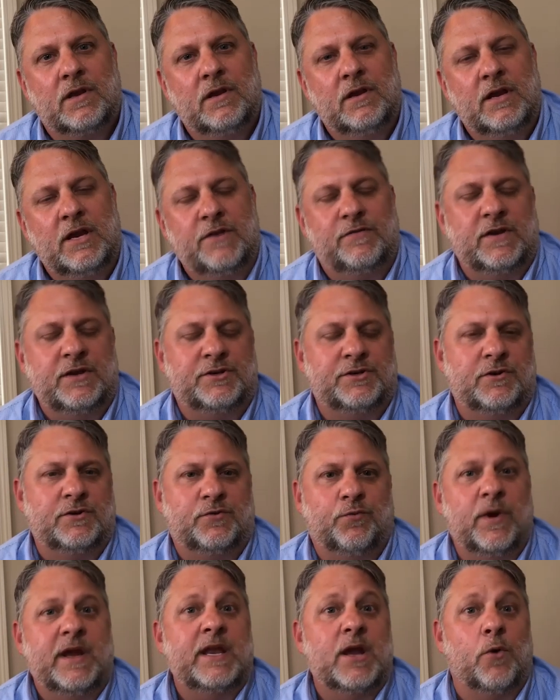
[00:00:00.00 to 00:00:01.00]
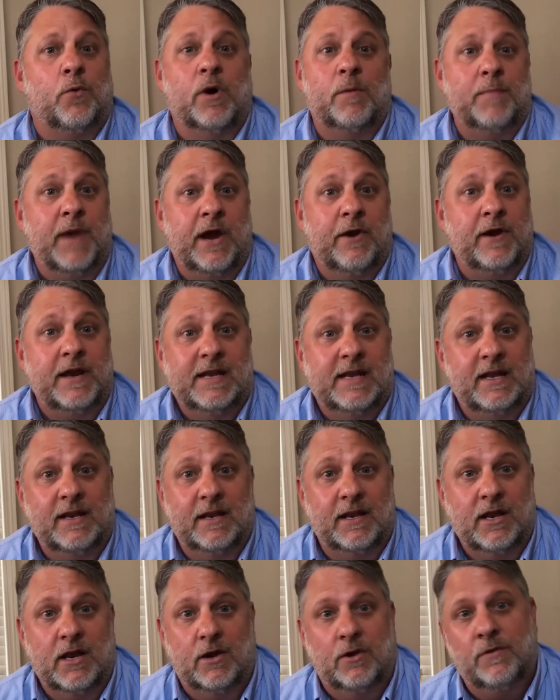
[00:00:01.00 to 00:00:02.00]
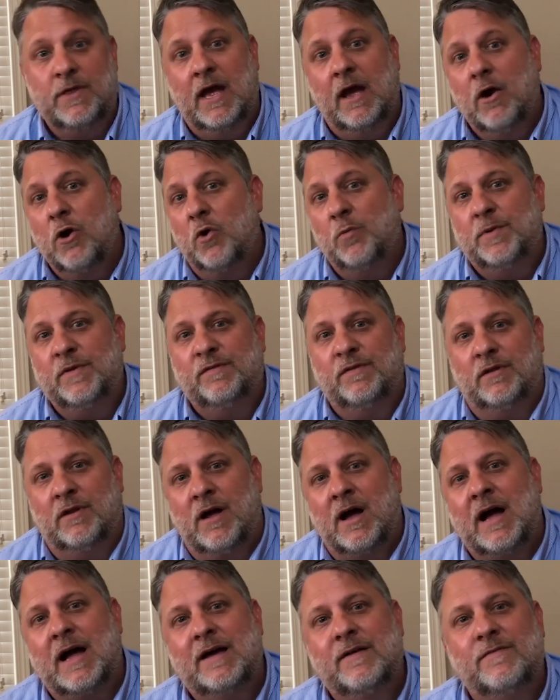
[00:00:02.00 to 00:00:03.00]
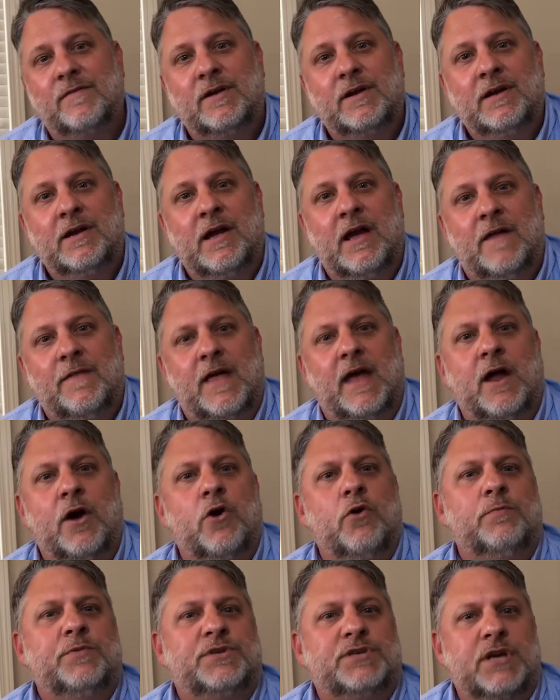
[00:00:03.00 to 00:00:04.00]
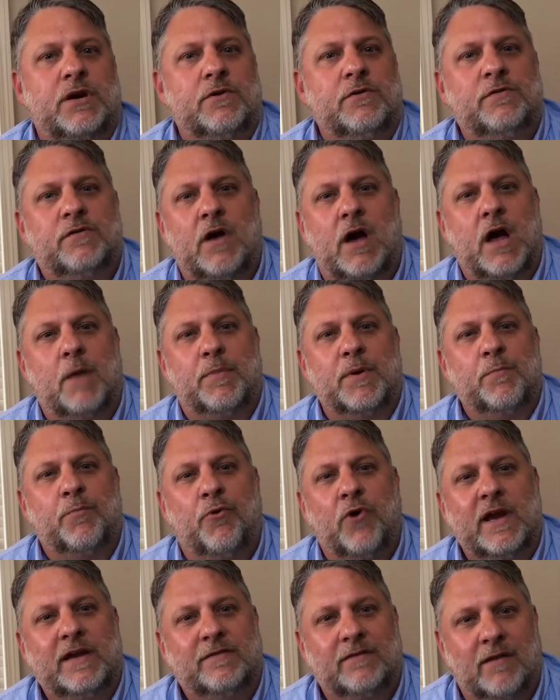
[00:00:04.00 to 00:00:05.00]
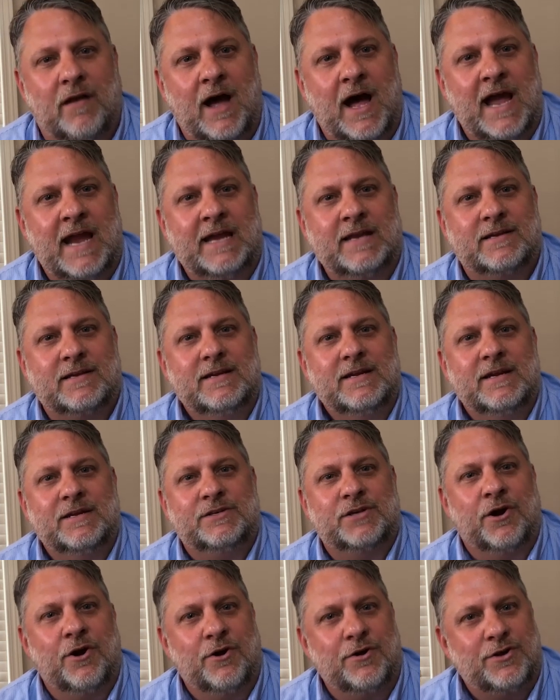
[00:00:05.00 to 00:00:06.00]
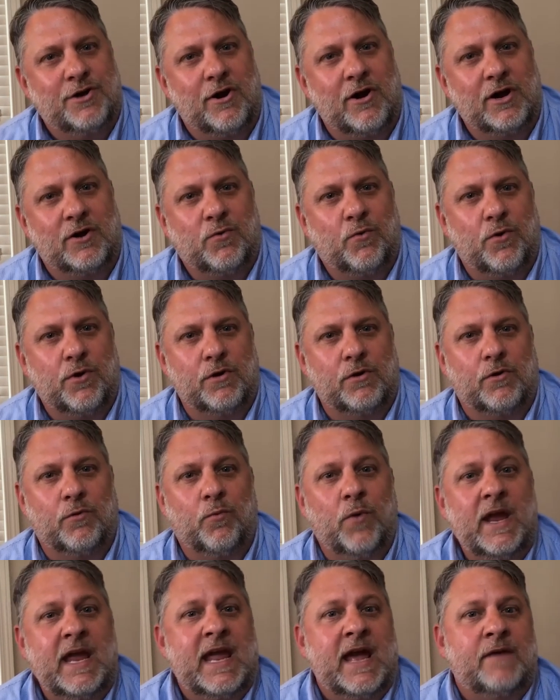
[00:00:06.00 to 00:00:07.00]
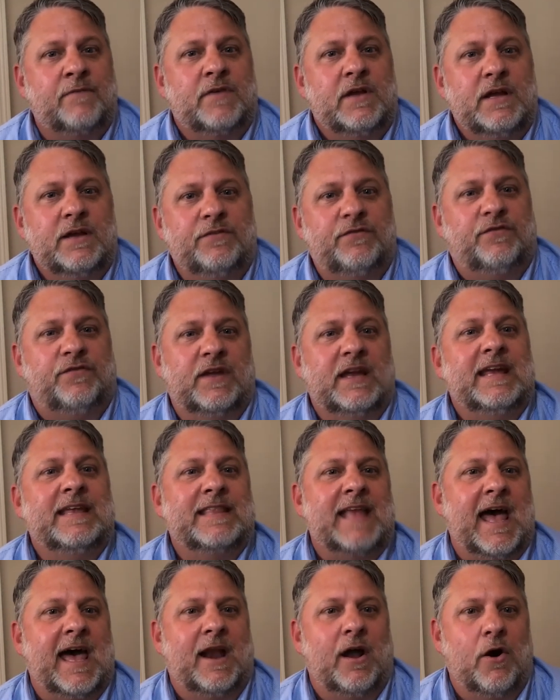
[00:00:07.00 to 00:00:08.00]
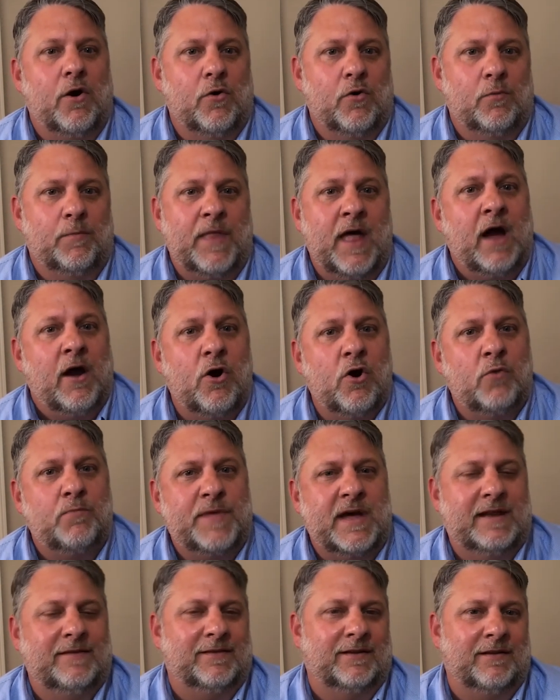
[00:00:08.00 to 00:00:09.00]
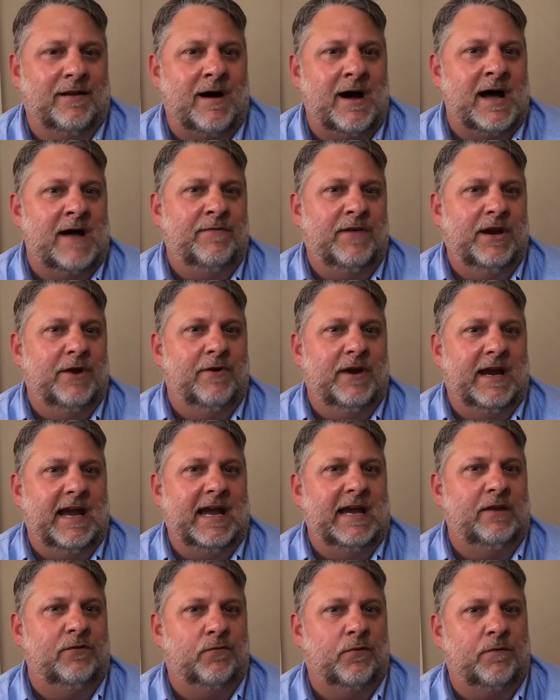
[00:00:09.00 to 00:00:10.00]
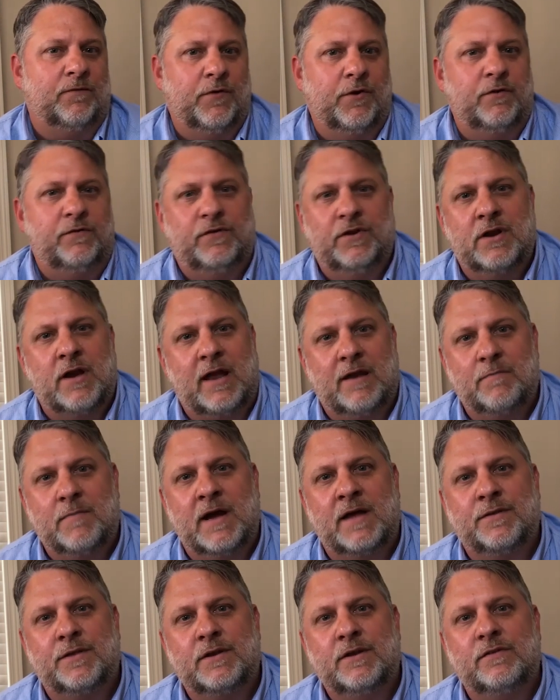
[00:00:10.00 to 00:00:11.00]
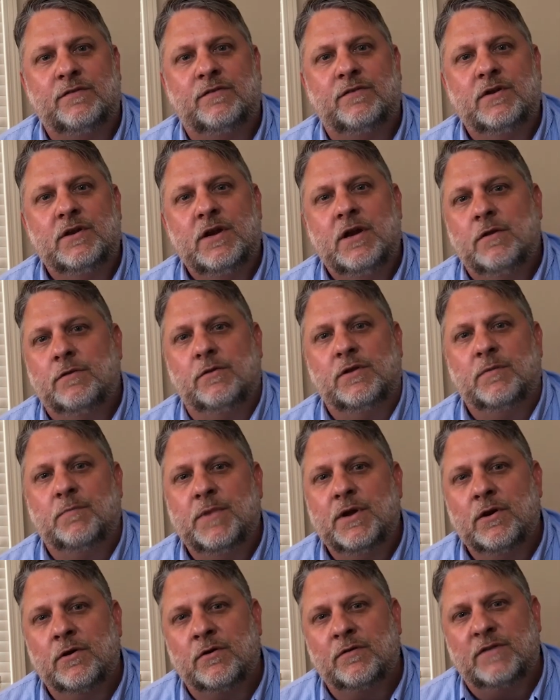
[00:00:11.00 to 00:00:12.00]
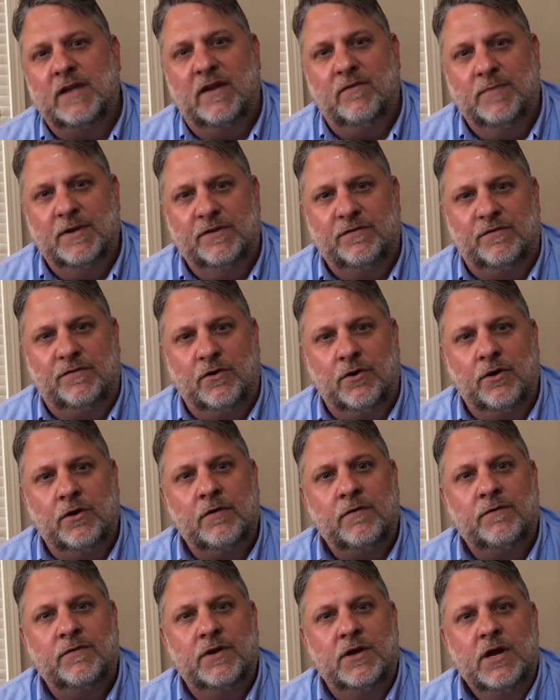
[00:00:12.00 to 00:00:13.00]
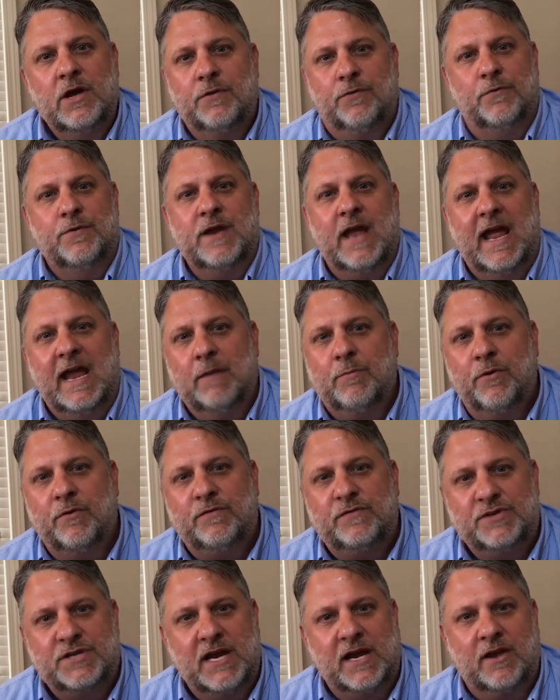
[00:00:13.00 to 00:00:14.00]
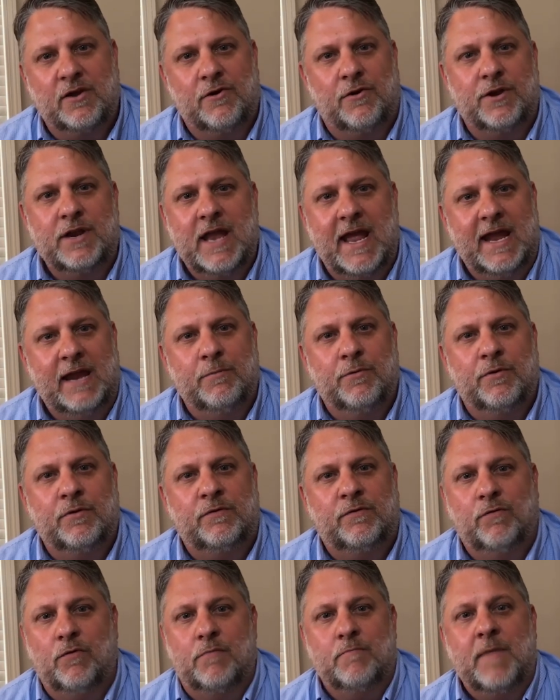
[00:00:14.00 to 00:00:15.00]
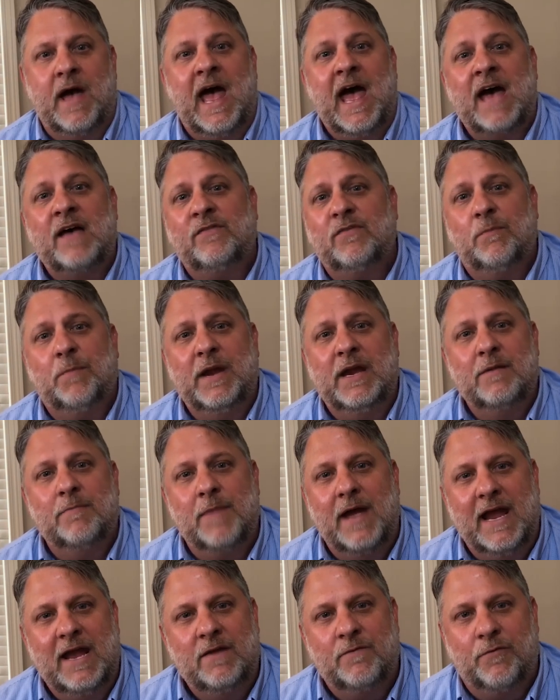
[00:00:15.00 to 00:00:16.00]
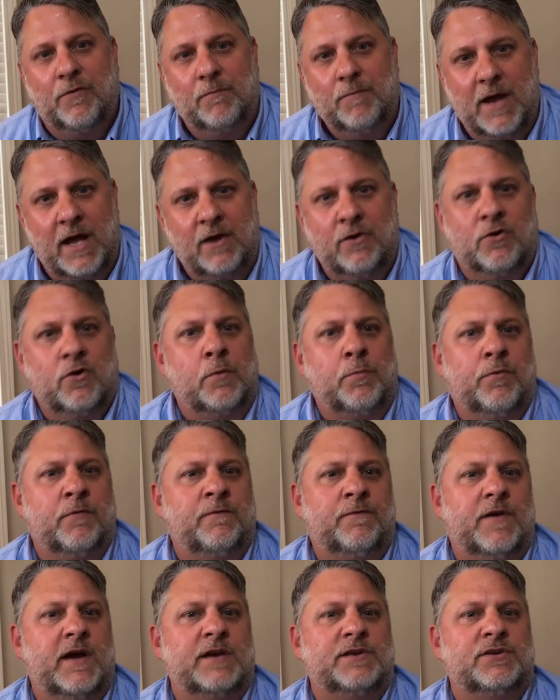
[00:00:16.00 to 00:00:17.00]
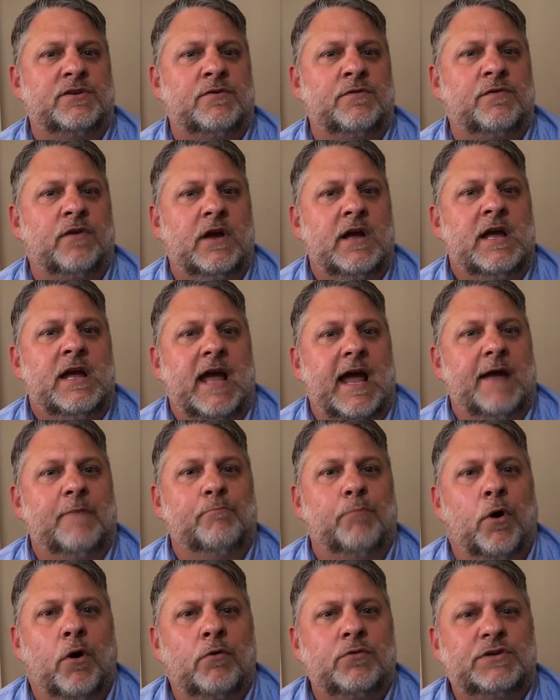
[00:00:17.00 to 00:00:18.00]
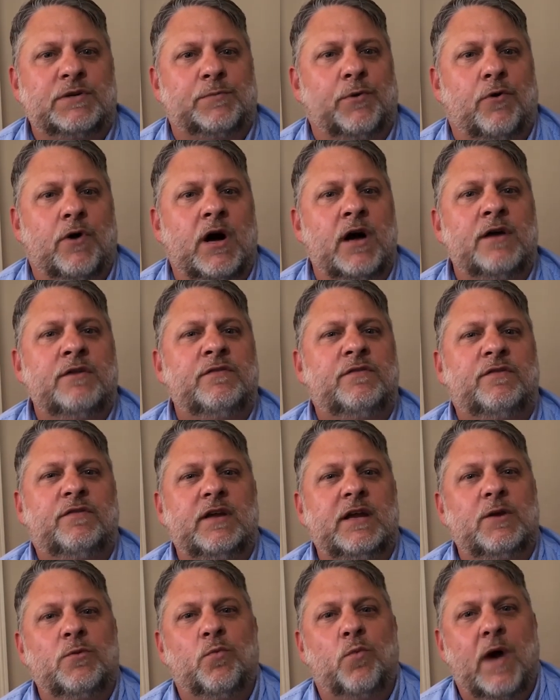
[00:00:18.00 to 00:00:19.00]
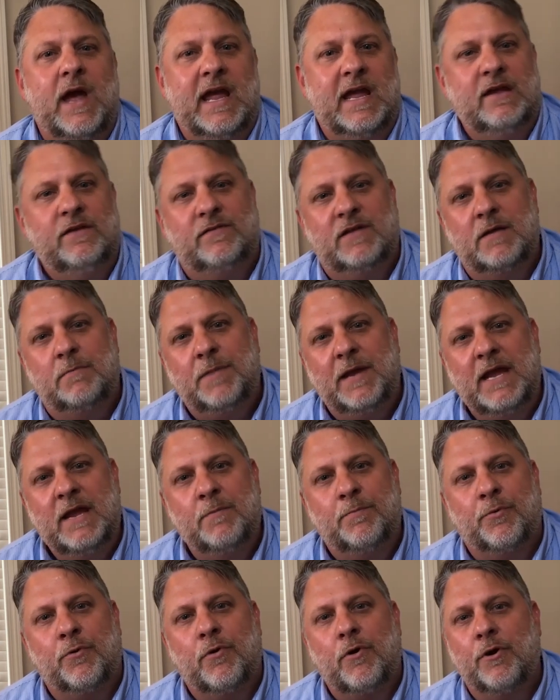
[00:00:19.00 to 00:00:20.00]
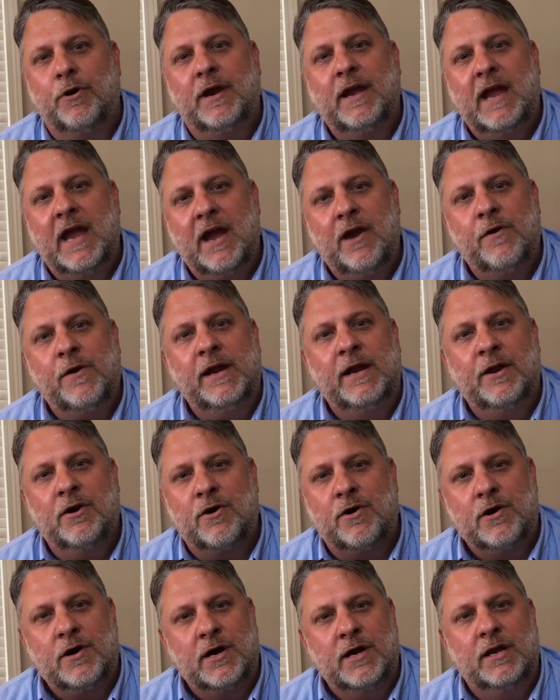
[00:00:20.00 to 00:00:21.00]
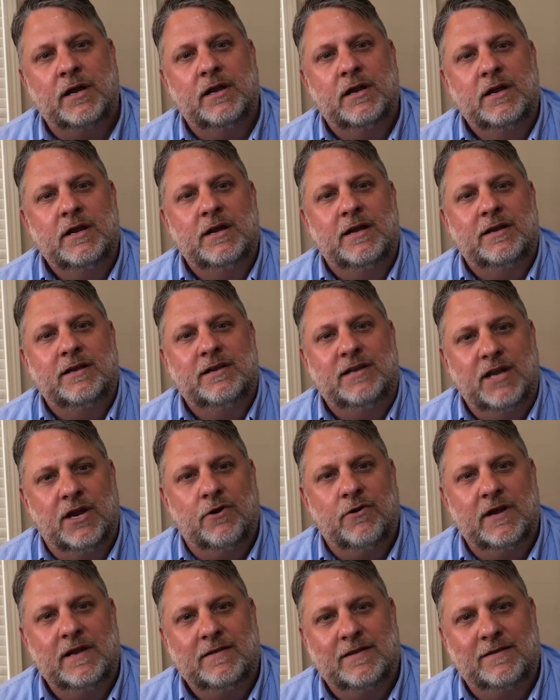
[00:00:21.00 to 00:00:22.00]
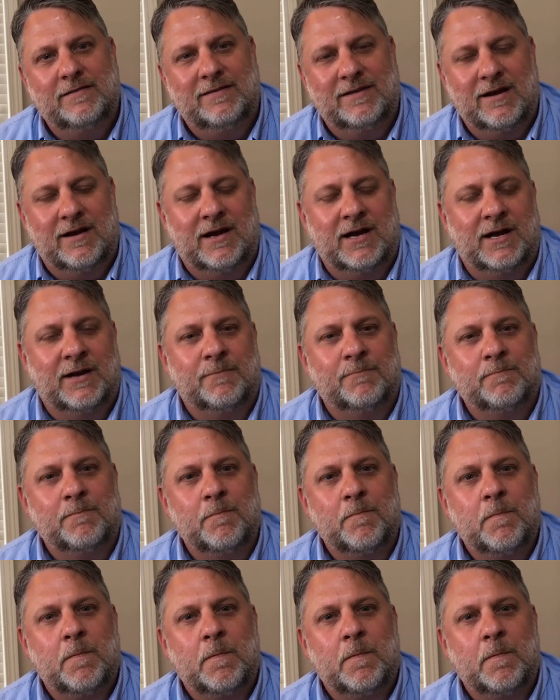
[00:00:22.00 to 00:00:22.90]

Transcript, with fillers: You see, church, we know what Mary didn't know that hope is alive. That hope shows up and brings light to her dark world. We have seen that hope, that hope that is alive here at Gainesville First United Methodist through the meals that have been served, through neighbors checking on neighbors, through masks being made for medical professionals, and multiple unseen ways that people are carrying on during this time.